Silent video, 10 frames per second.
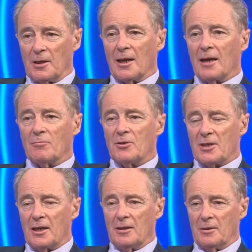They can't
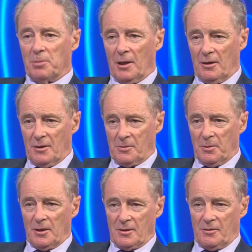retain the players
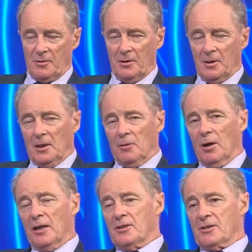because of the
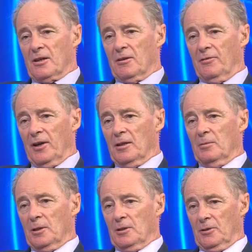wages that are
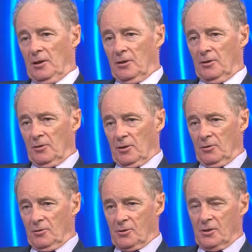available in the other
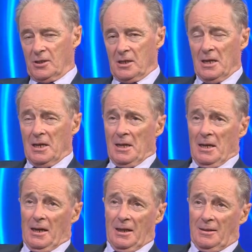countries.
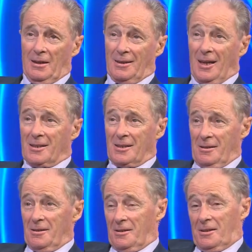And
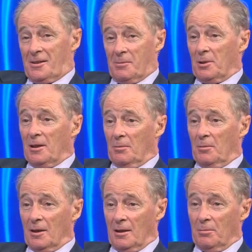it's a brilliant
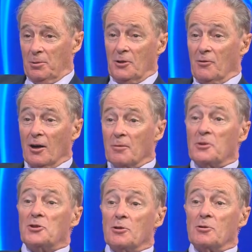model, but you've got to
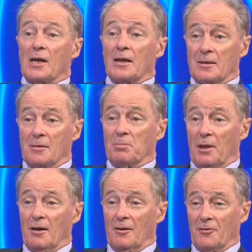produce excellent
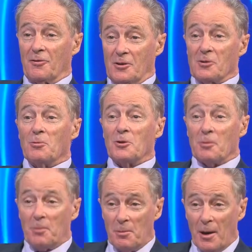players for someone
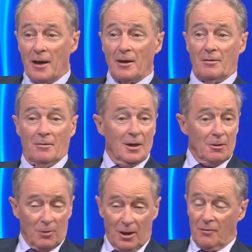to be paying
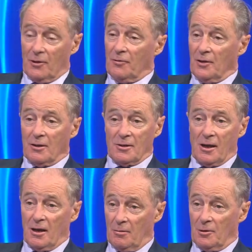whatever the figures
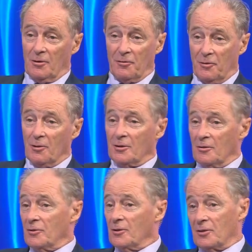are, whether
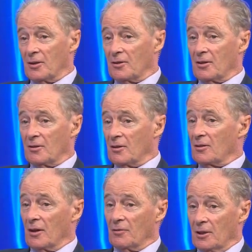40, 50, 60,
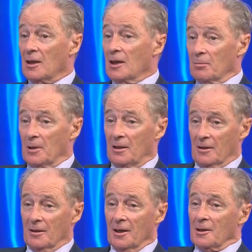70
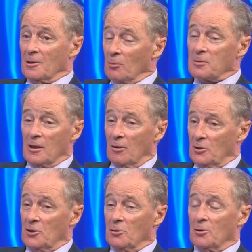million. Clubs will
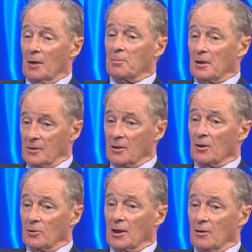only do that because they
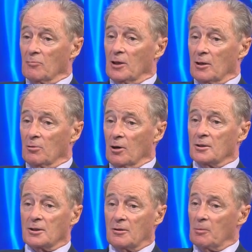know they're getting real
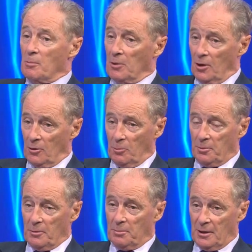quality. They've been brought up
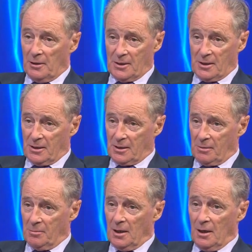in a brilliant
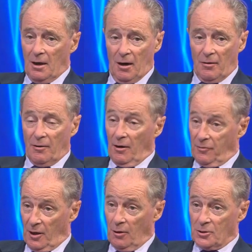system
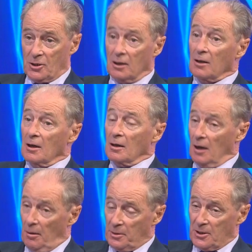of coaching,
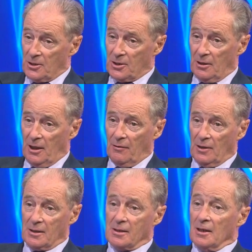competition
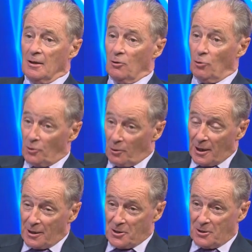levels,
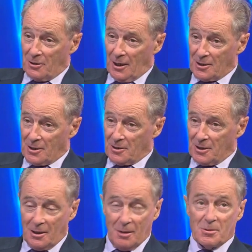underage international
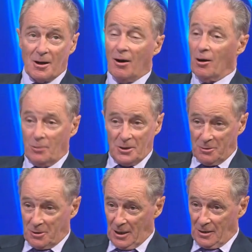teams, always
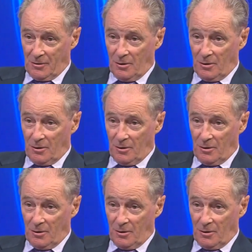successful.